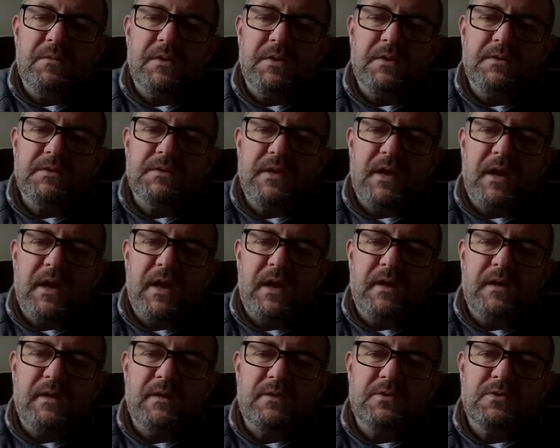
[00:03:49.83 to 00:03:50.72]
but it's
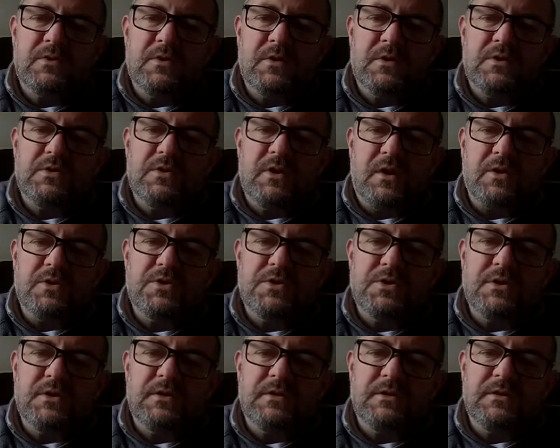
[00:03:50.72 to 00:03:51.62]
a sort of
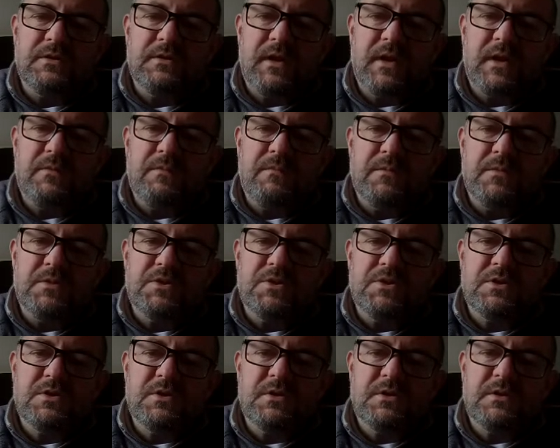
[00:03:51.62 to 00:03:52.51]
touch type
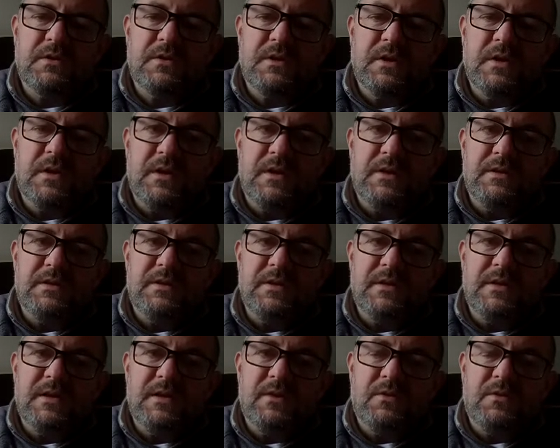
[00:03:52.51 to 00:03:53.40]

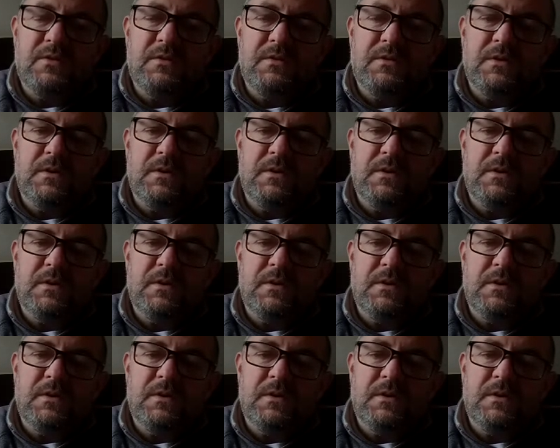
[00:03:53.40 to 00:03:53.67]
material